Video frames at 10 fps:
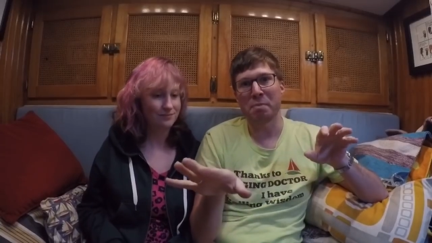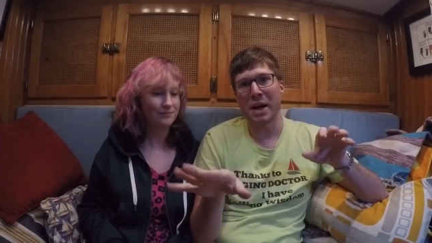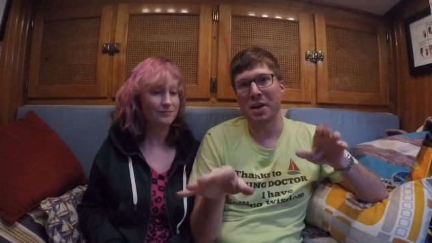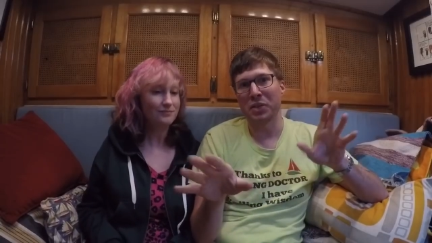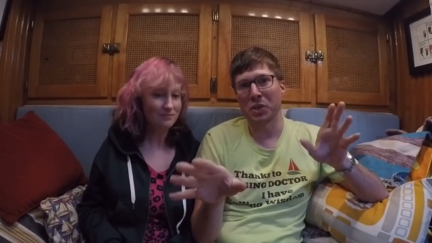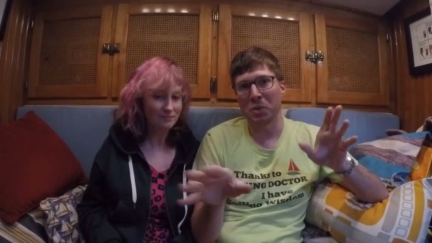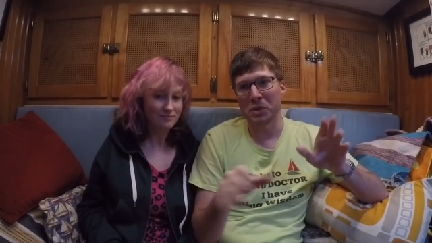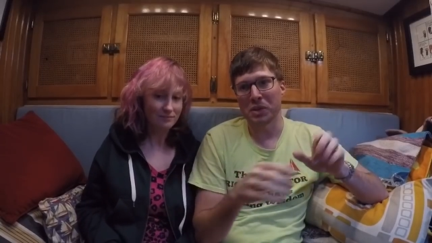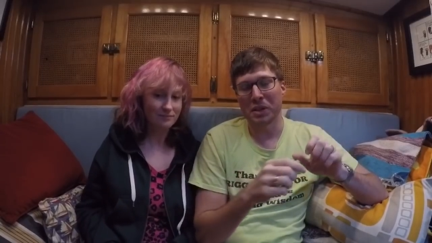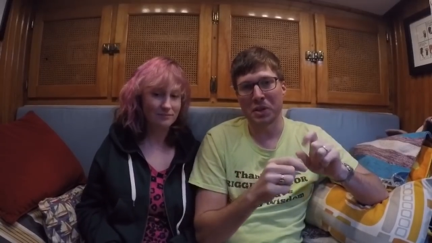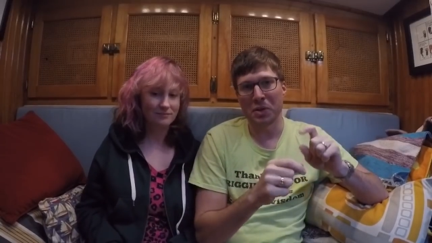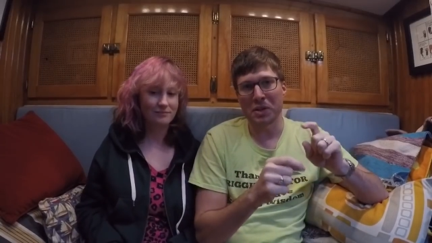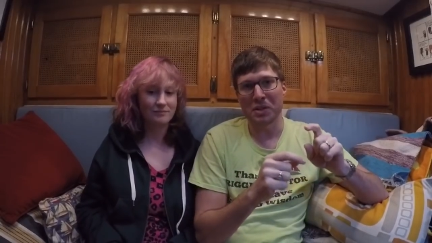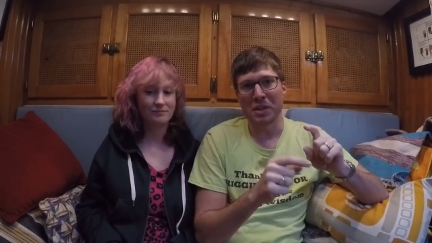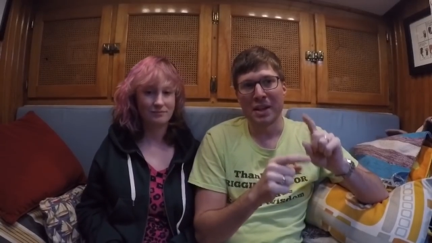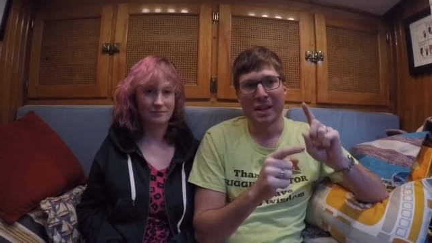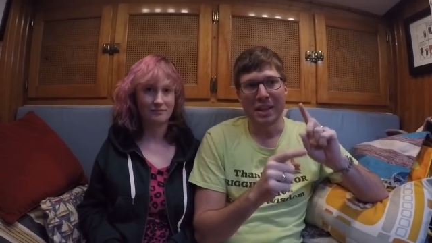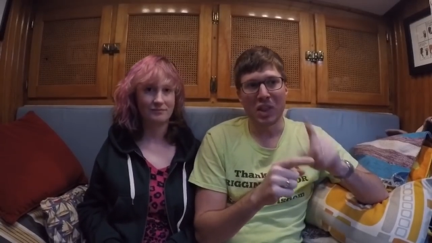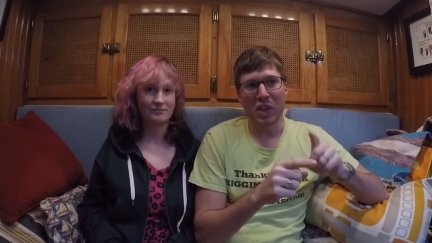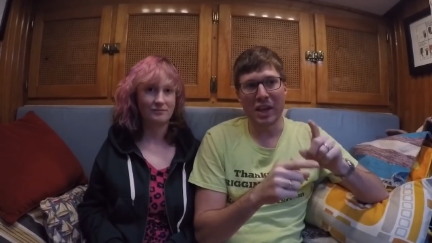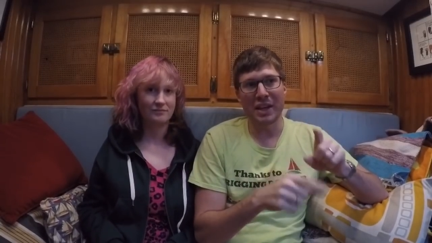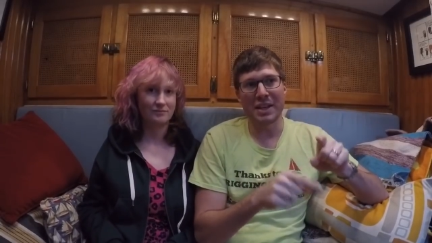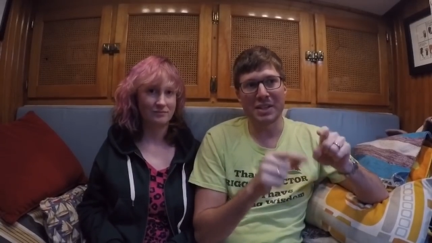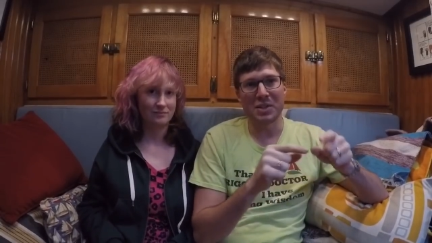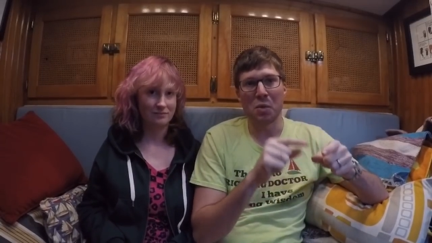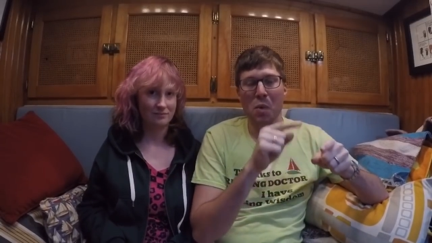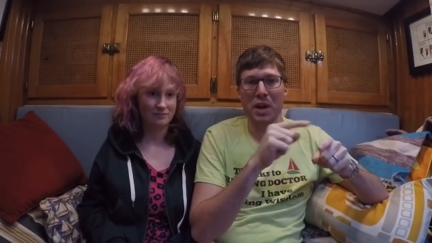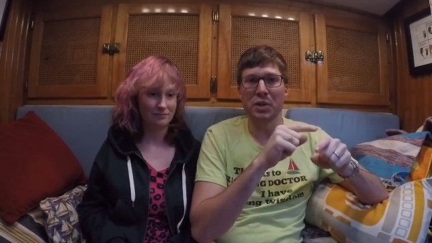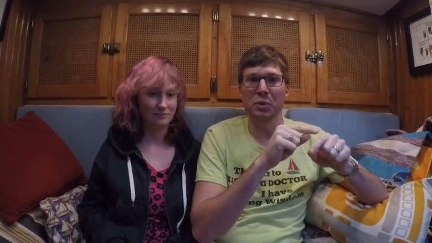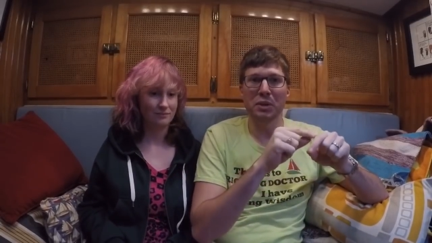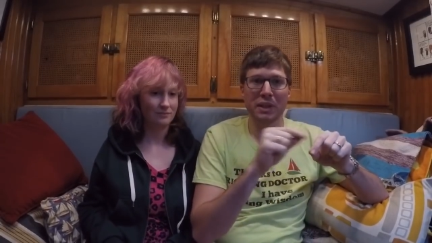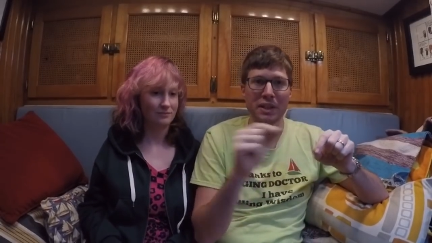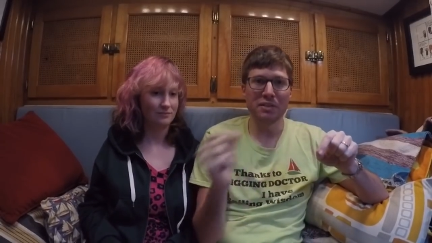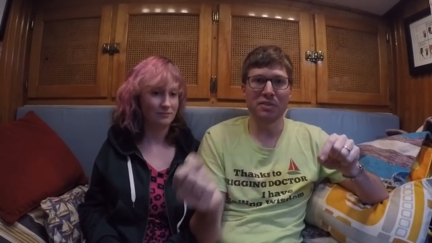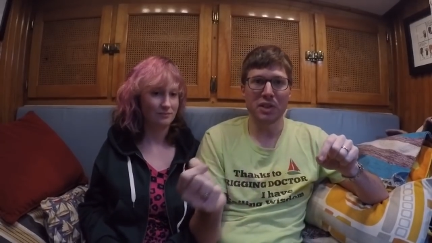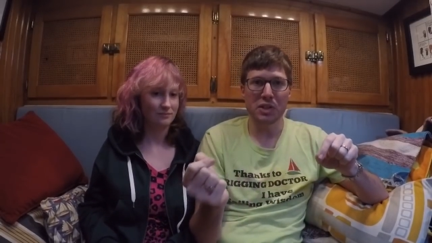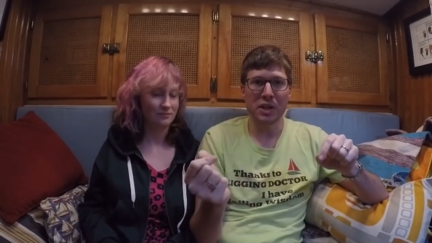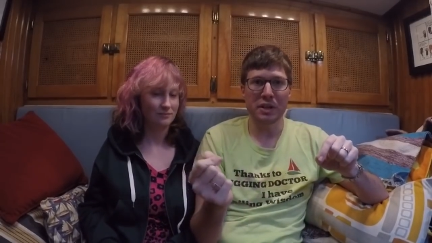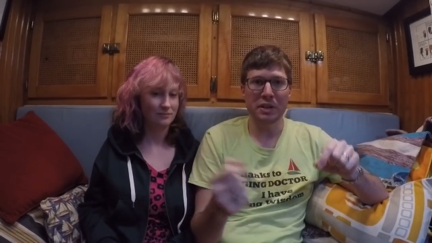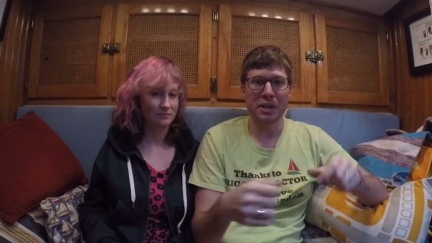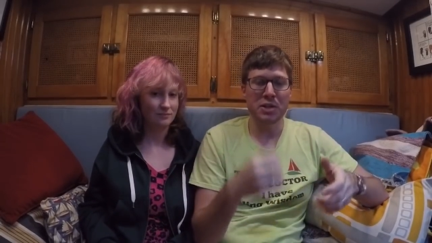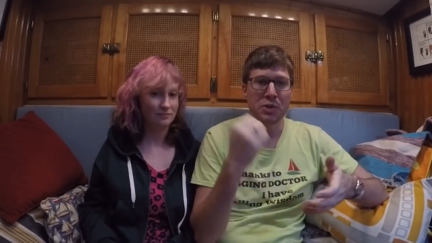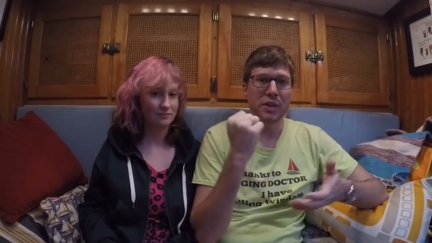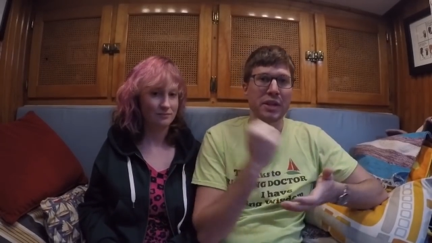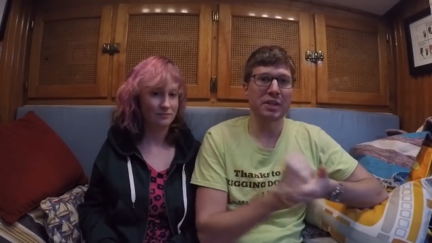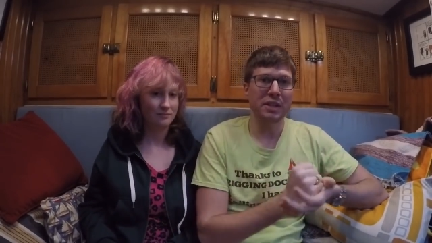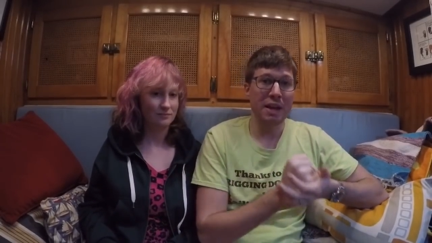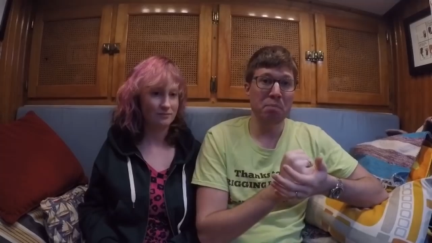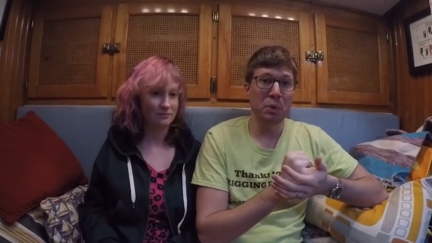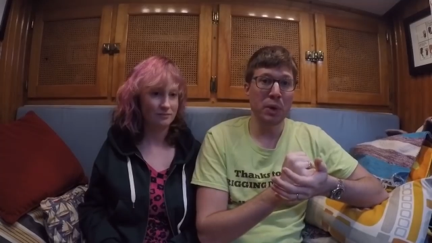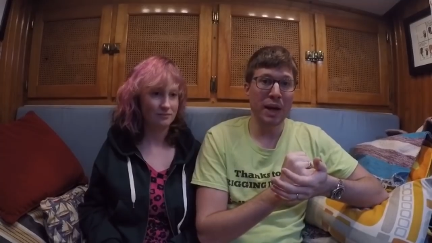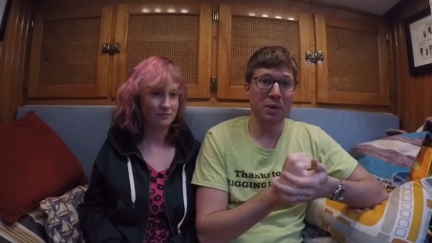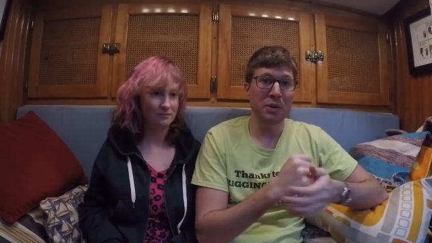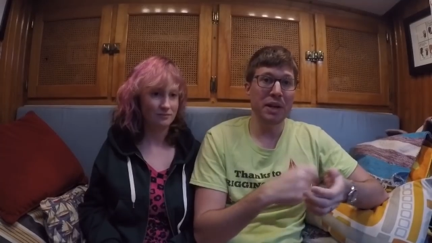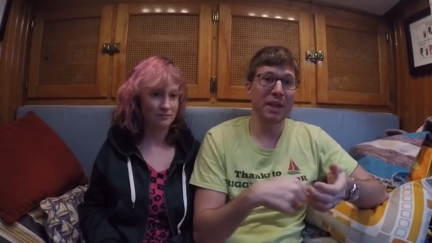Speaker 1: out and no one's going to notice. The thing is, when you leave a Schengen country, they stamp you out,